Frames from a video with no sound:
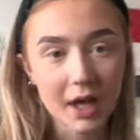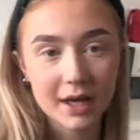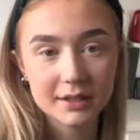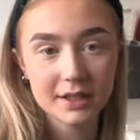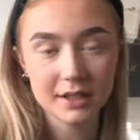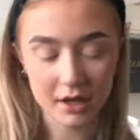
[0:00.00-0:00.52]

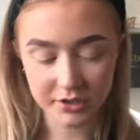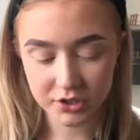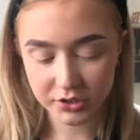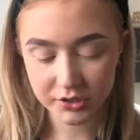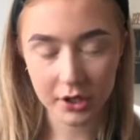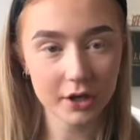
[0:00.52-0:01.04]
And then I
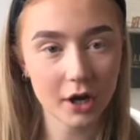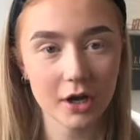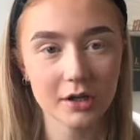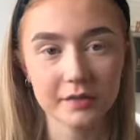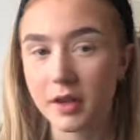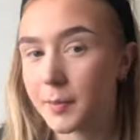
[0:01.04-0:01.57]
just go
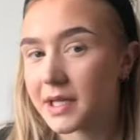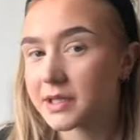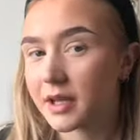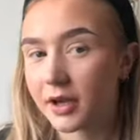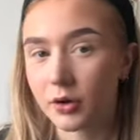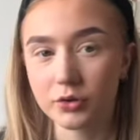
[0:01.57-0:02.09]
over the bits
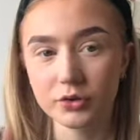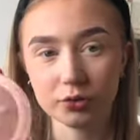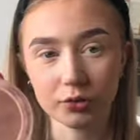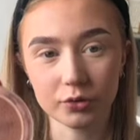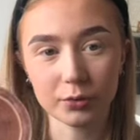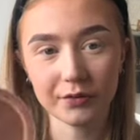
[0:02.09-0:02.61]
that I
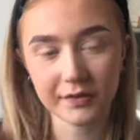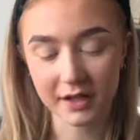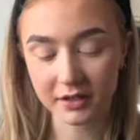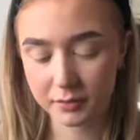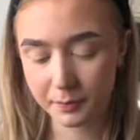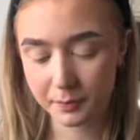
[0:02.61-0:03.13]
contoured with
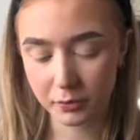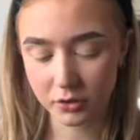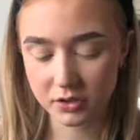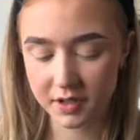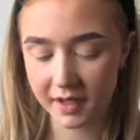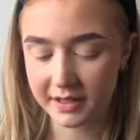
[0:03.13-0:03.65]
this
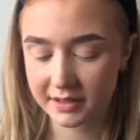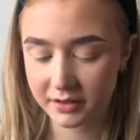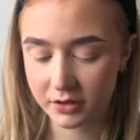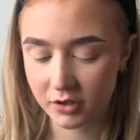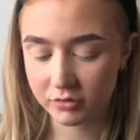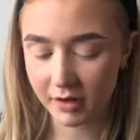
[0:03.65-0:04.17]
bronzer. This is
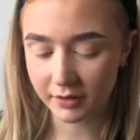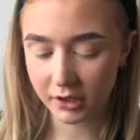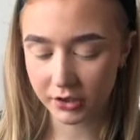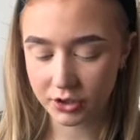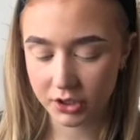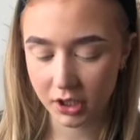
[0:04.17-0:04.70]
the
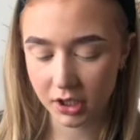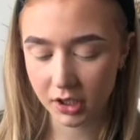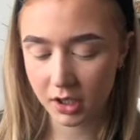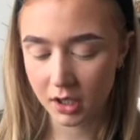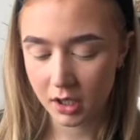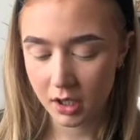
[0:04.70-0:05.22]
Revolution
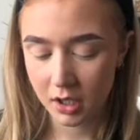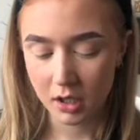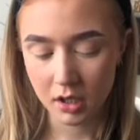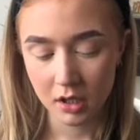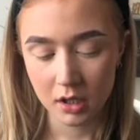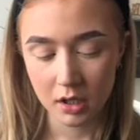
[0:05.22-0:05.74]

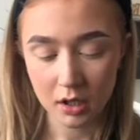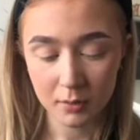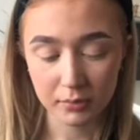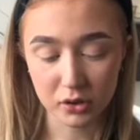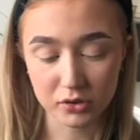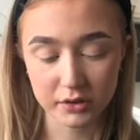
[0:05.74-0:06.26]

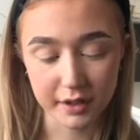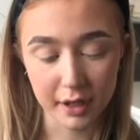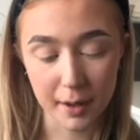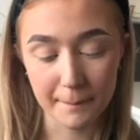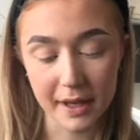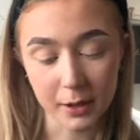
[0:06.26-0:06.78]

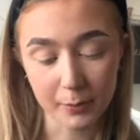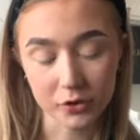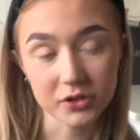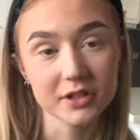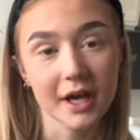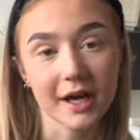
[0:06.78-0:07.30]
bronzer, mega
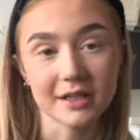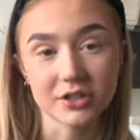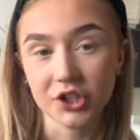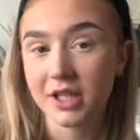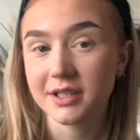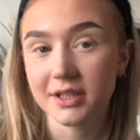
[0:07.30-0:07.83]
bronzer in the
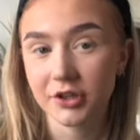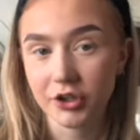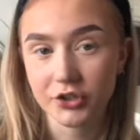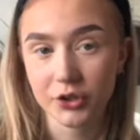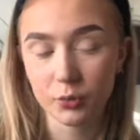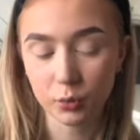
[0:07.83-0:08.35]
shade
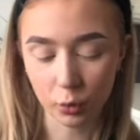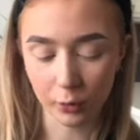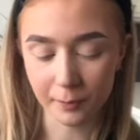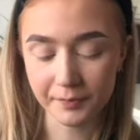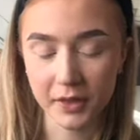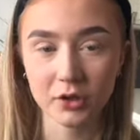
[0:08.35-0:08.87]
02
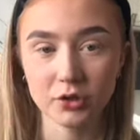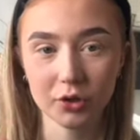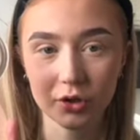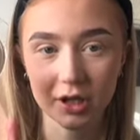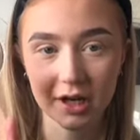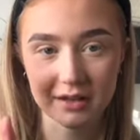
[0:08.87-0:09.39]
Warm. Not
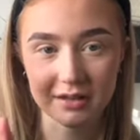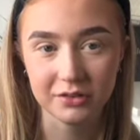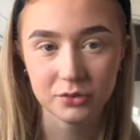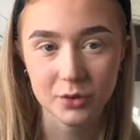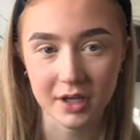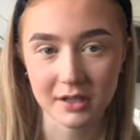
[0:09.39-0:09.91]
gonna lie, this is
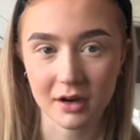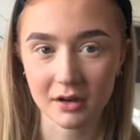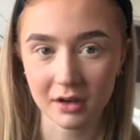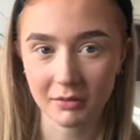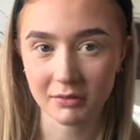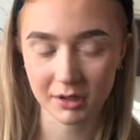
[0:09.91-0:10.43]
quite
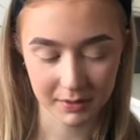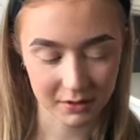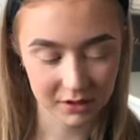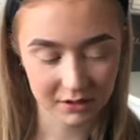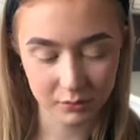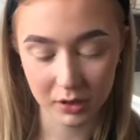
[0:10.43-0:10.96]
dark, I'm gonna be
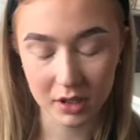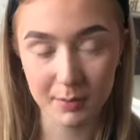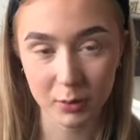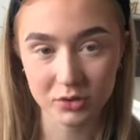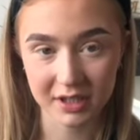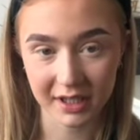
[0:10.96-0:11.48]
honest. When I
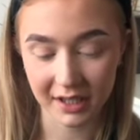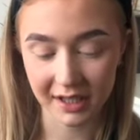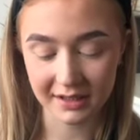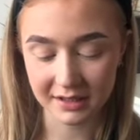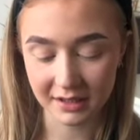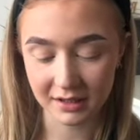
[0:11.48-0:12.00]
bought it,
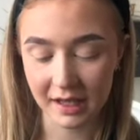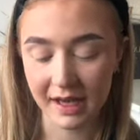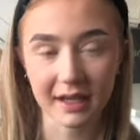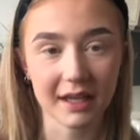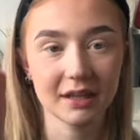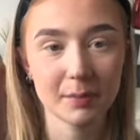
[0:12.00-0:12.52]
it didn't
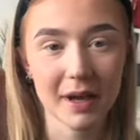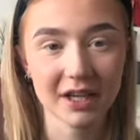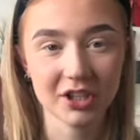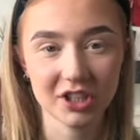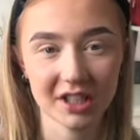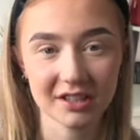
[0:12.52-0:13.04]
like, in the
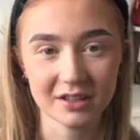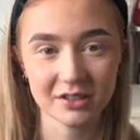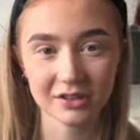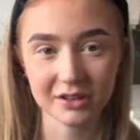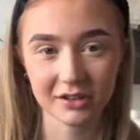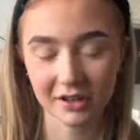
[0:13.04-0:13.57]
packaging, it didn't
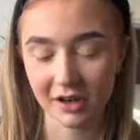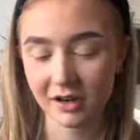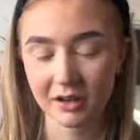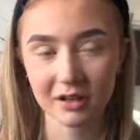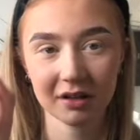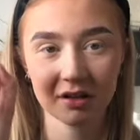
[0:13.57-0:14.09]
look so dark.